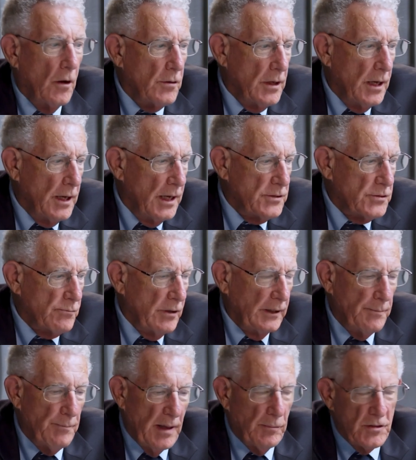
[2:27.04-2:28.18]
No, it's
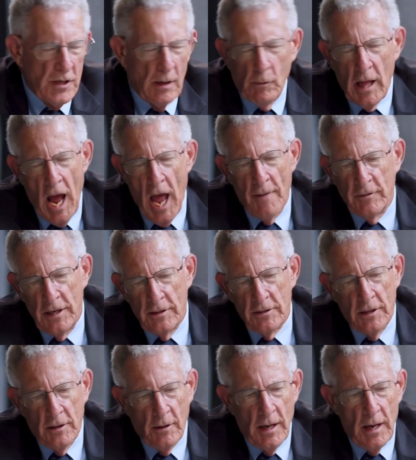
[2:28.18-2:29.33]
really people say, well, I haven't
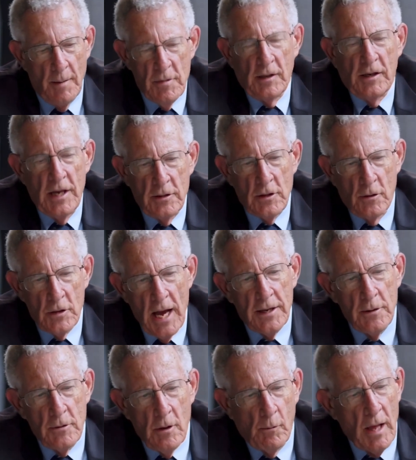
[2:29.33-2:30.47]
eaten, I'm in ketosis. How
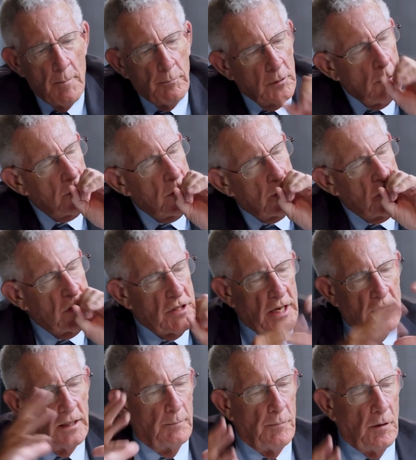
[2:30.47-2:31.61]
do you know? Well, I blew into this
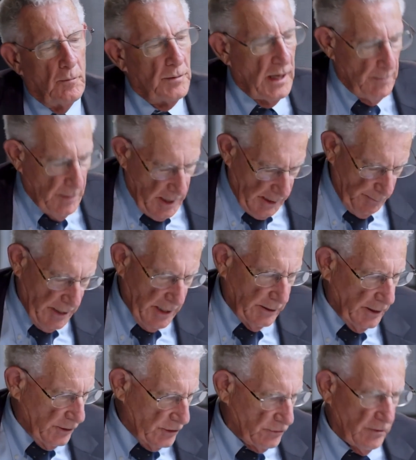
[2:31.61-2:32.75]
thing and the bulb came on. I
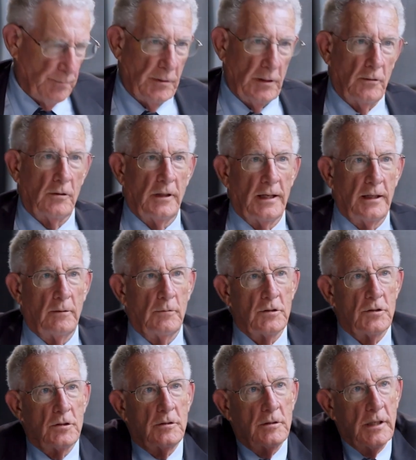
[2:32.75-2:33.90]
peed on a strip. It looked like it
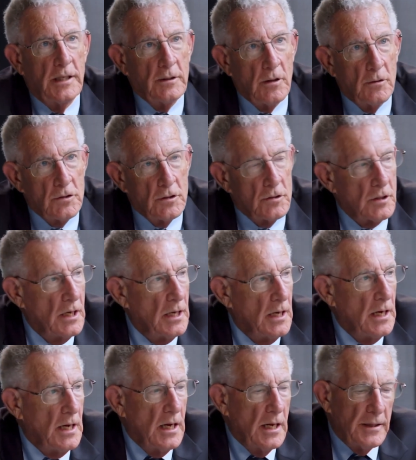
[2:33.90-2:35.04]
was ketosis.
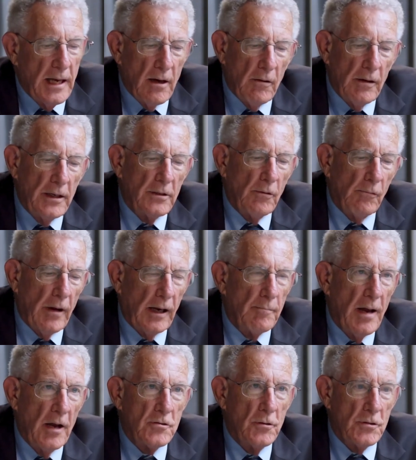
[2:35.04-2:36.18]
They are indirect
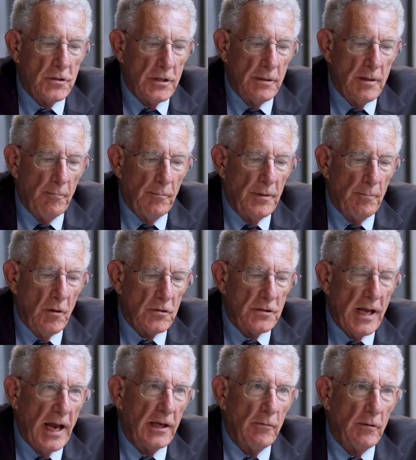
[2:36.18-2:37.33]
measures. The
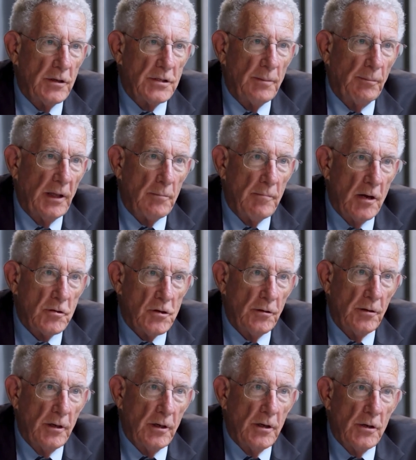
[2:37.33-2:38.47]
most accurate is the blood
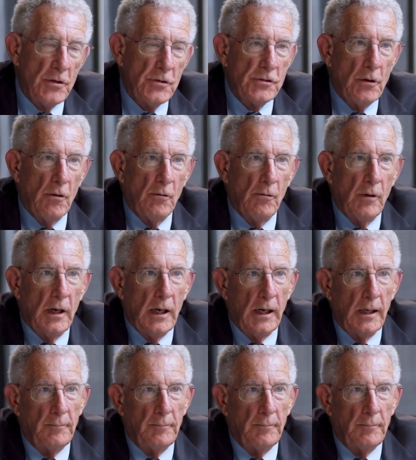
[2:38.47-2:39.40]
measure. So